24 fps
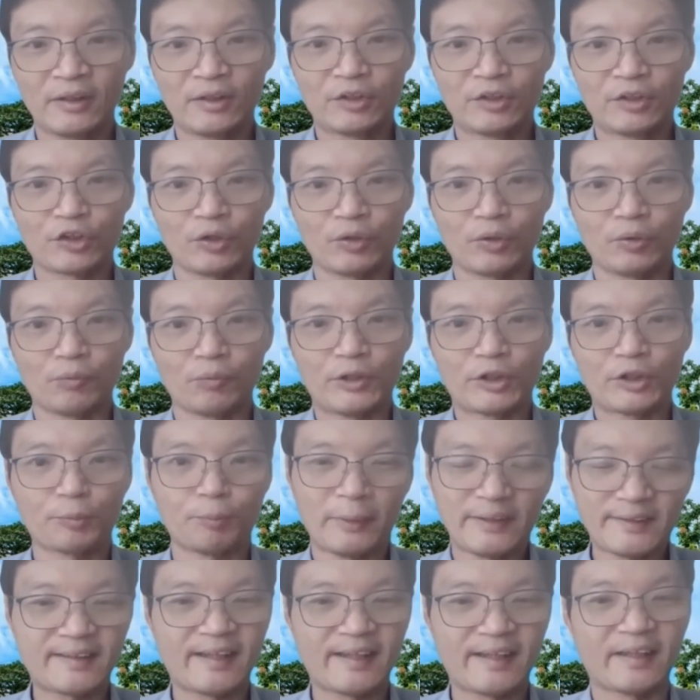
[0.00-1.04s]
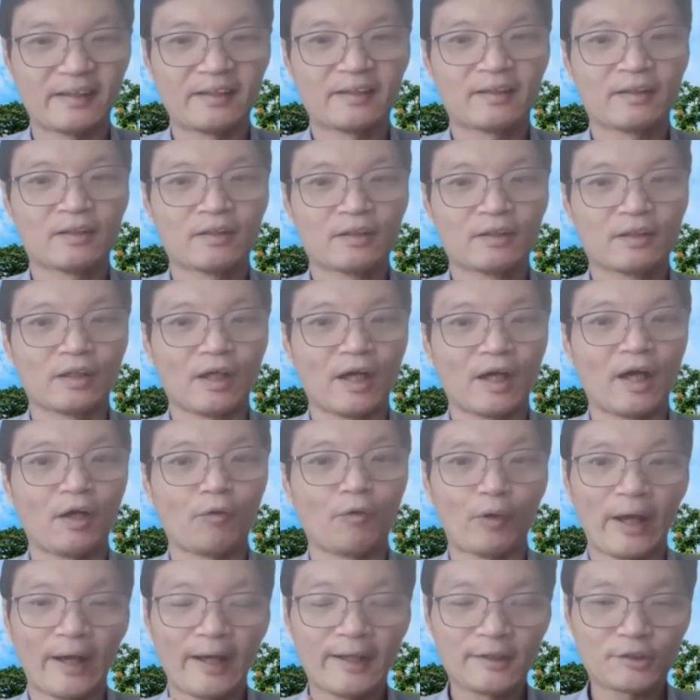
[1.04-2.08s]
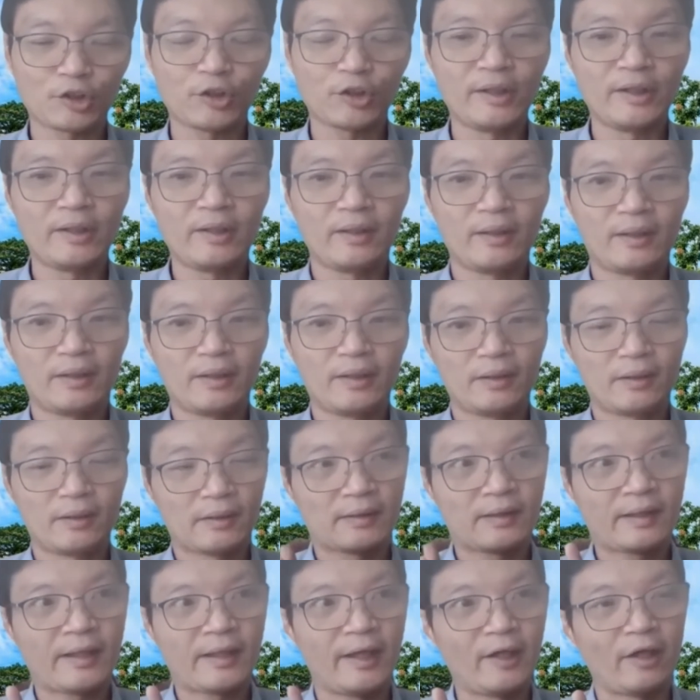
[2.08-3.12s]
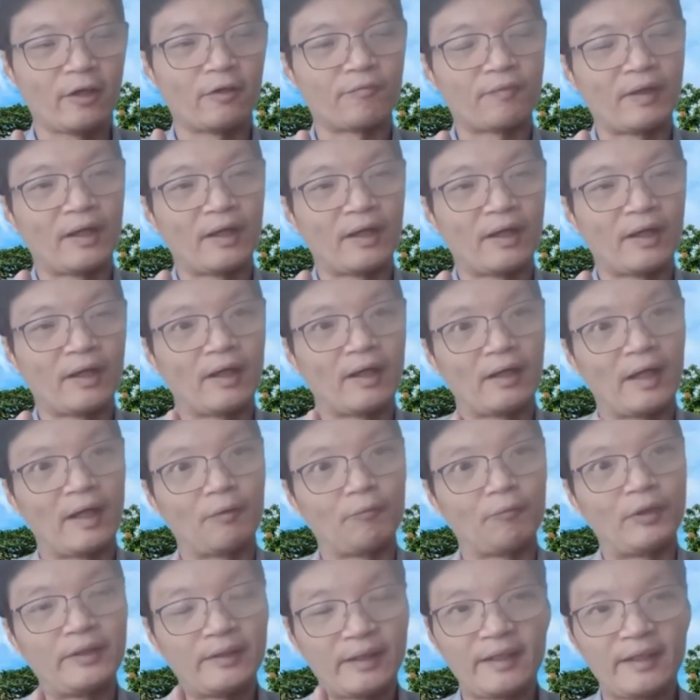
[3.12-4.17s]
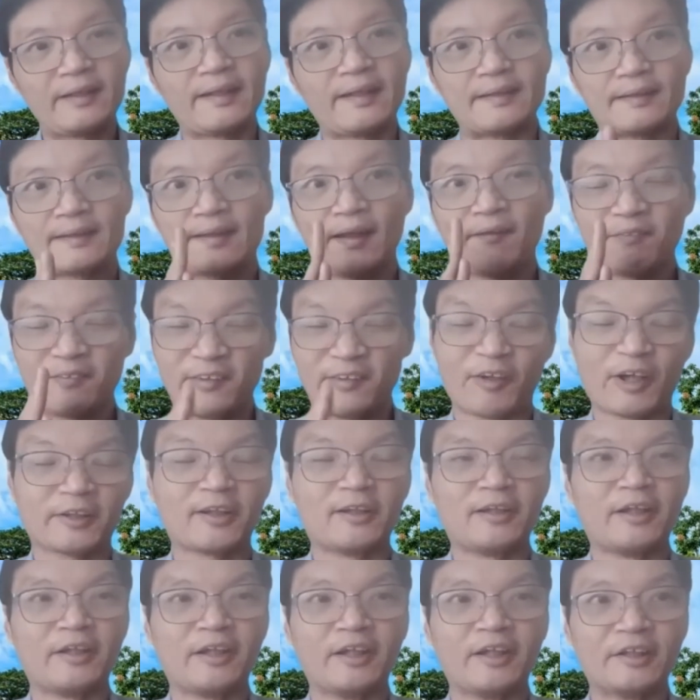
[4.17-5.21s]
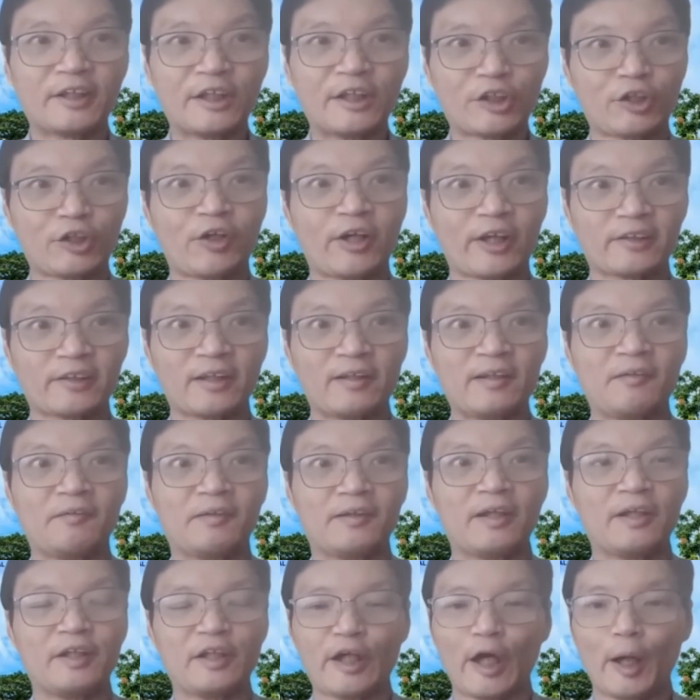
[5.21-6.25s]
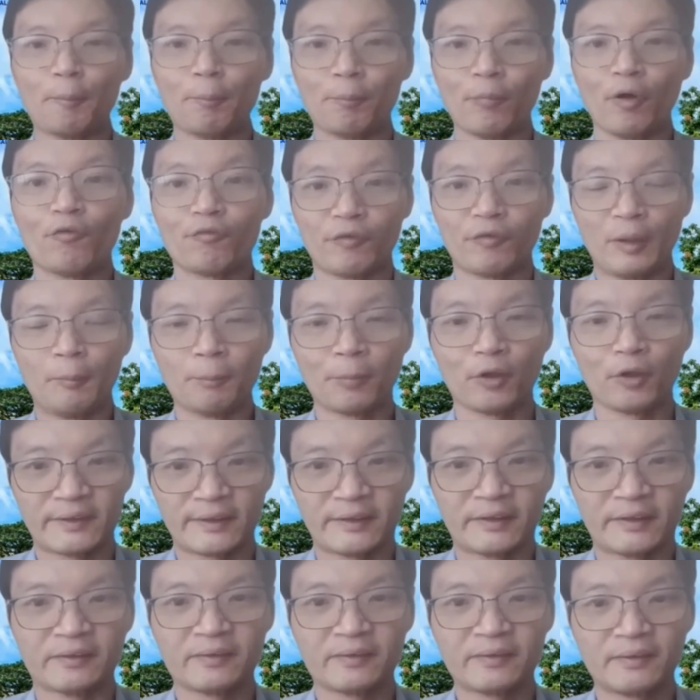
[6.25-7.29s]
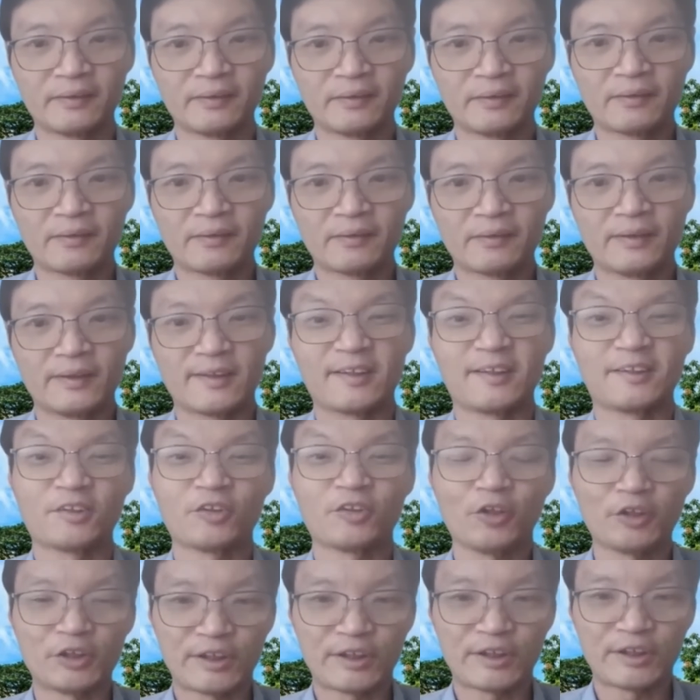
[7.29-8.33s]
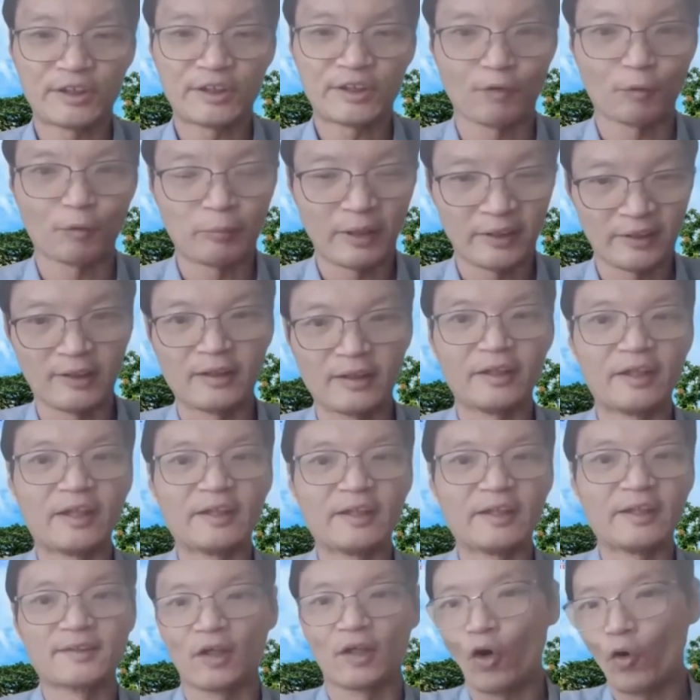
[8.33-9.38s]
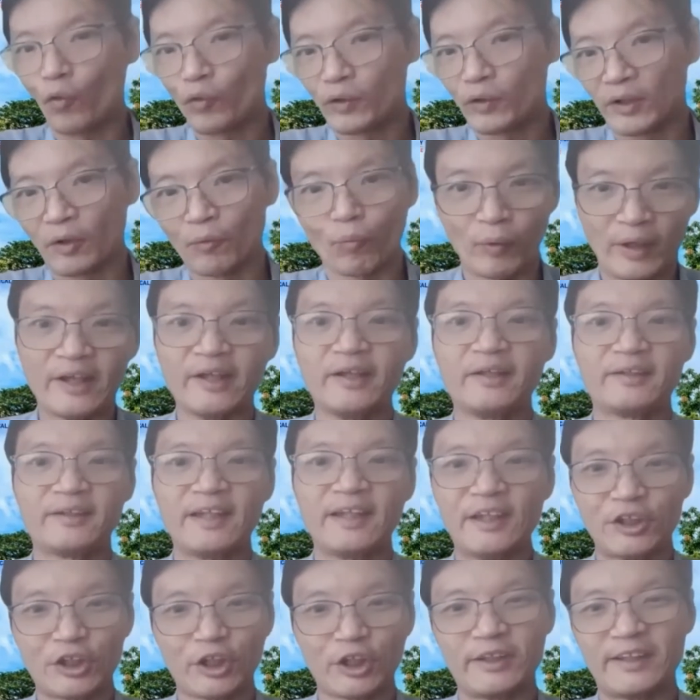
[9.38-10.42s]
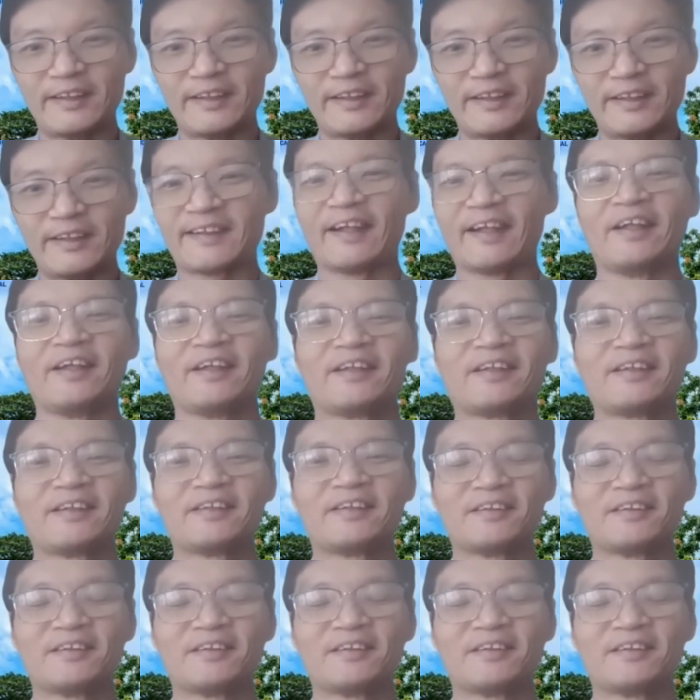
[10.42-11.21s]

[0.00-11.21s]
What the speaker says: So which means that we're actually kind of, we think that self-directed learning and teacher-directed learning are both important. This is not just for blended learning, it's all the way teacher design.